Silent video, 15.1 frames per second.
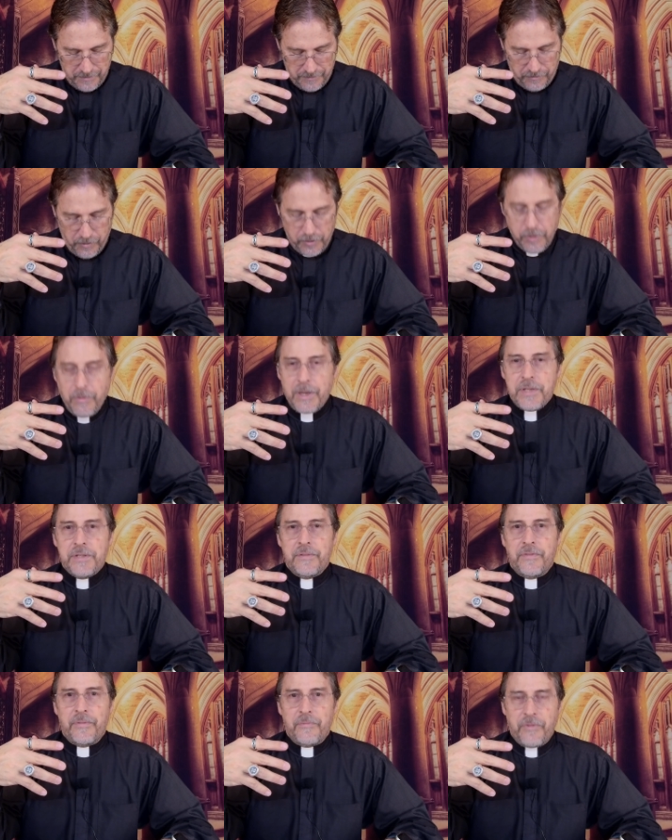Fourth
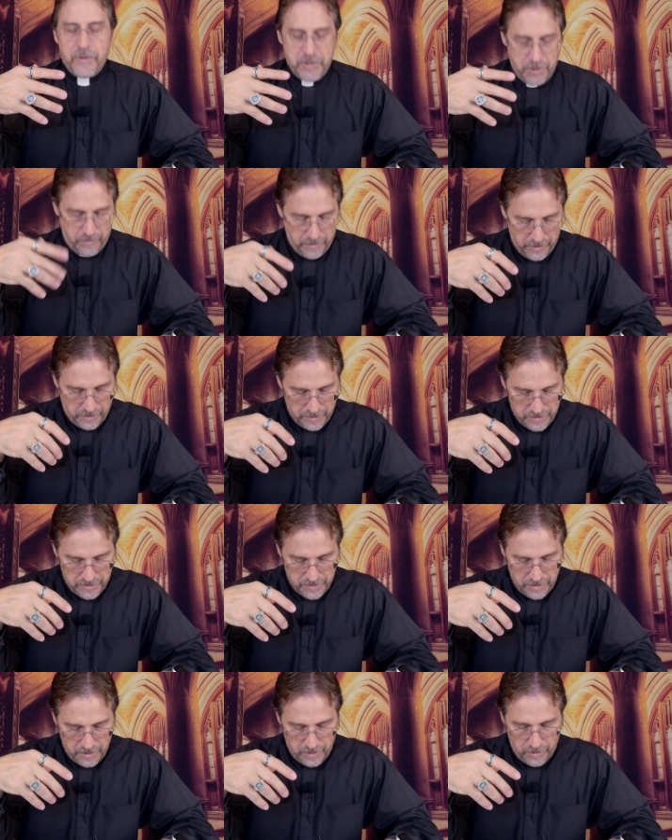question from 1
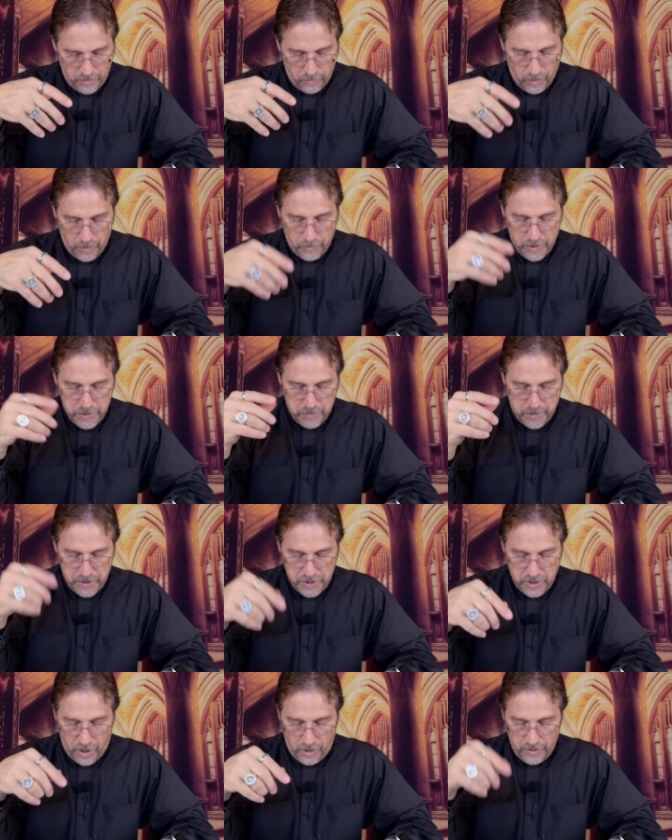Corinthians. What was
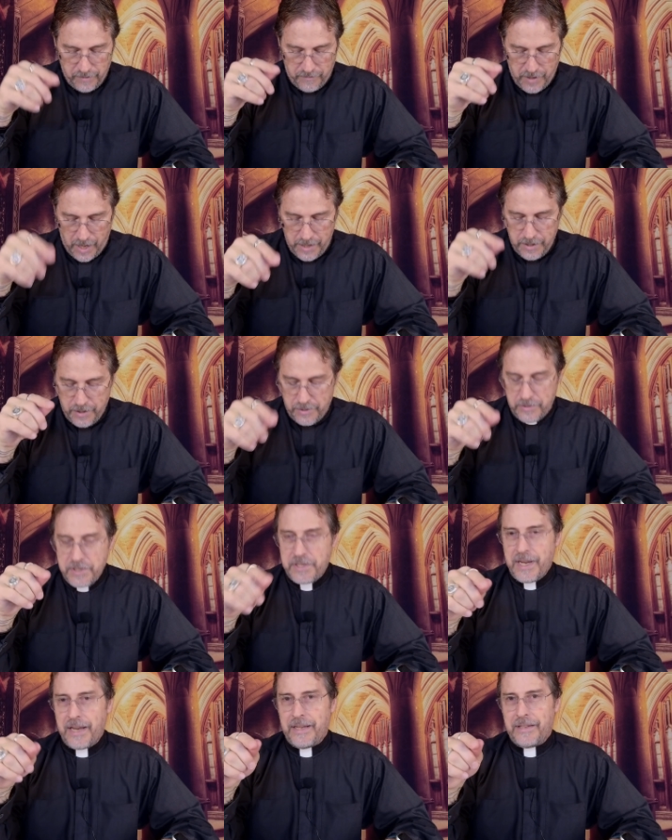result of not
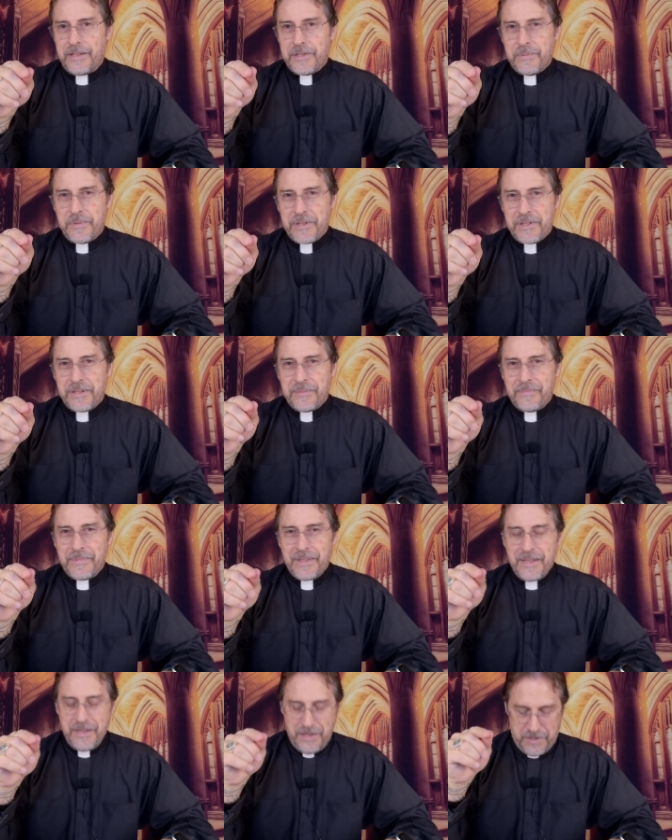understanding this wisdom?
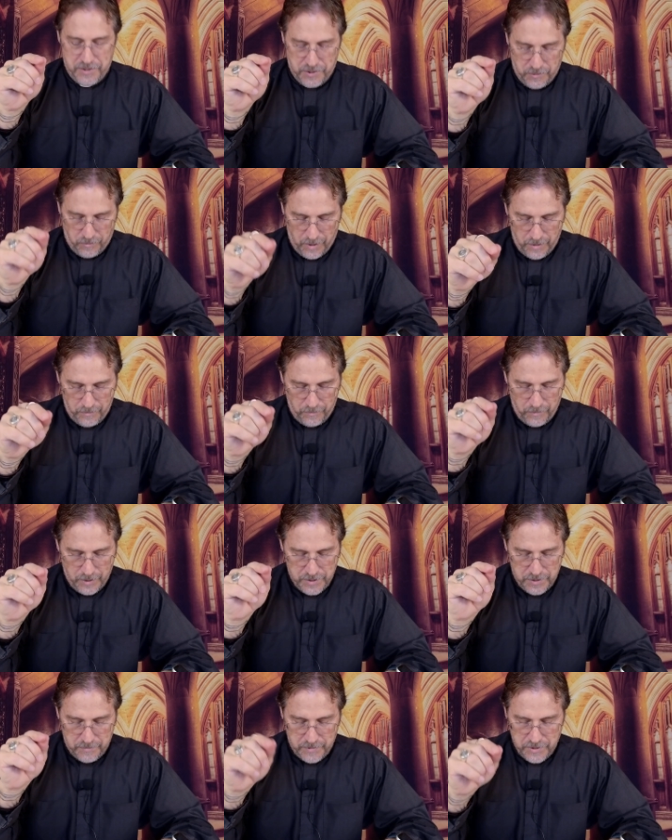So what
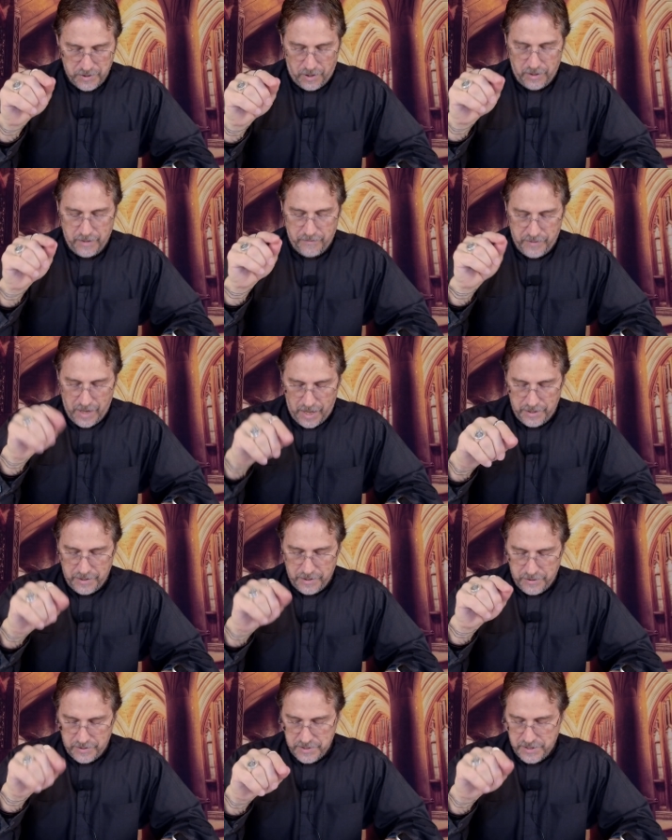was the result of not
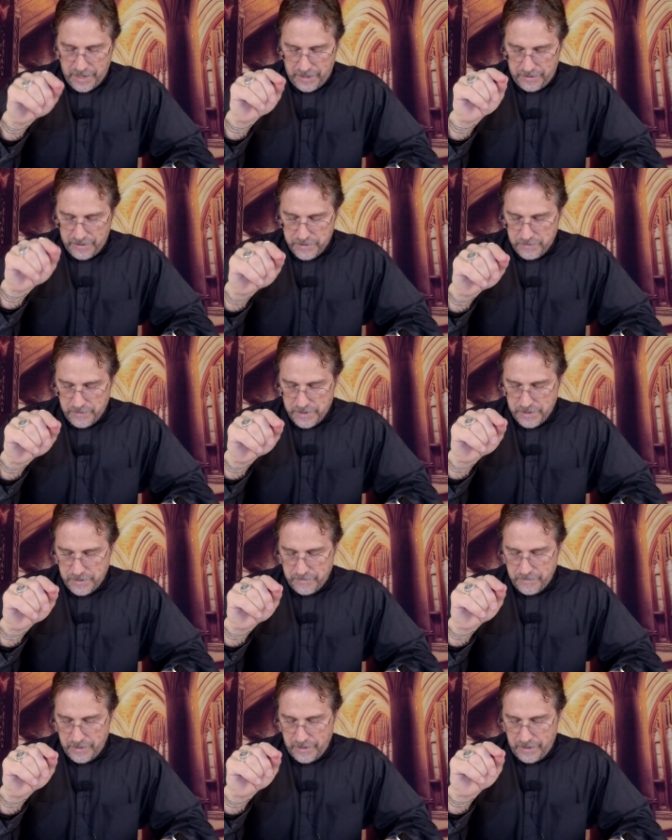understanding this
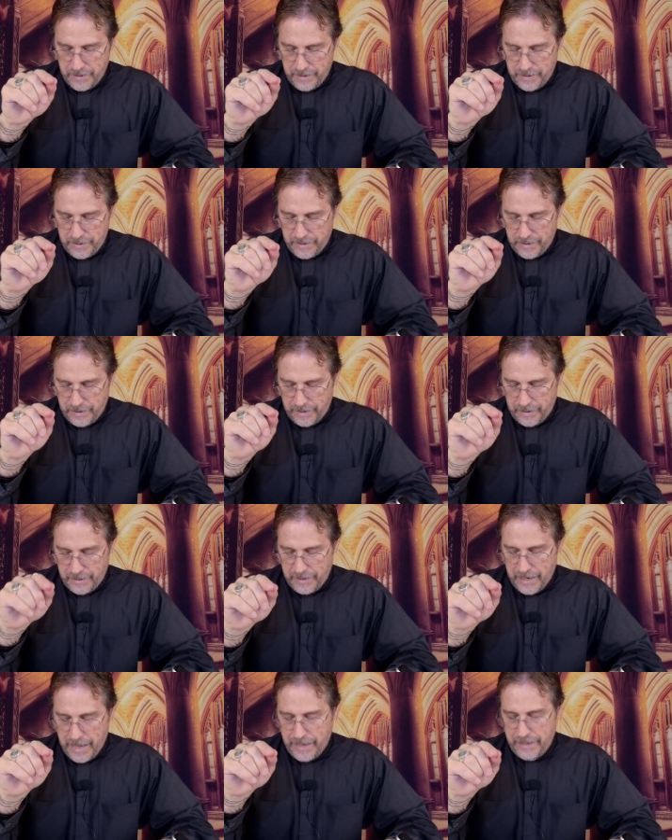wisdom?
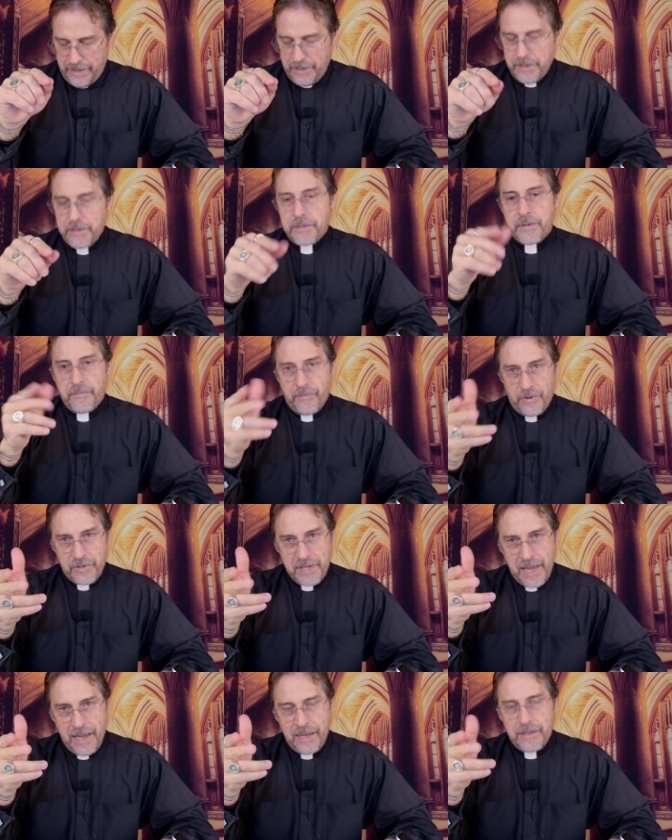And that is
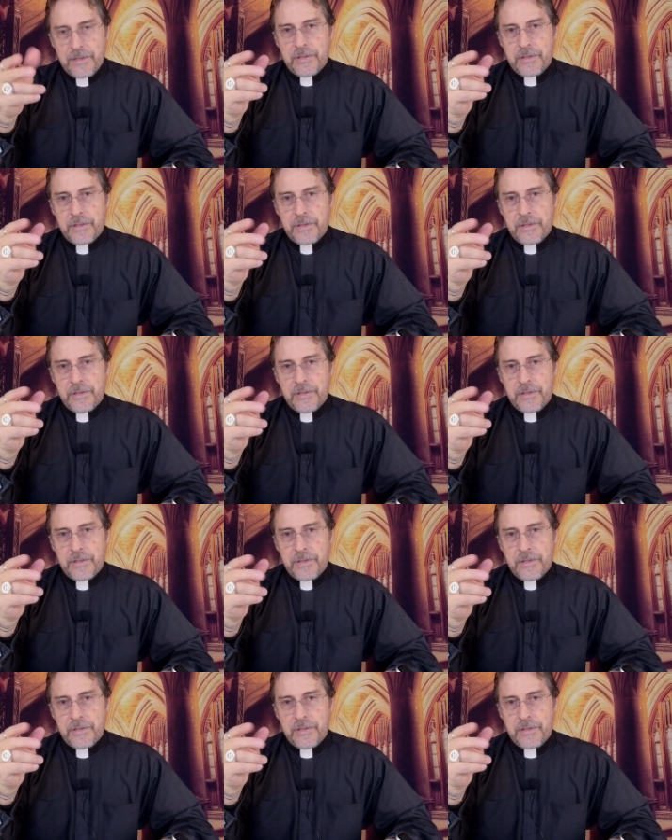verse 8.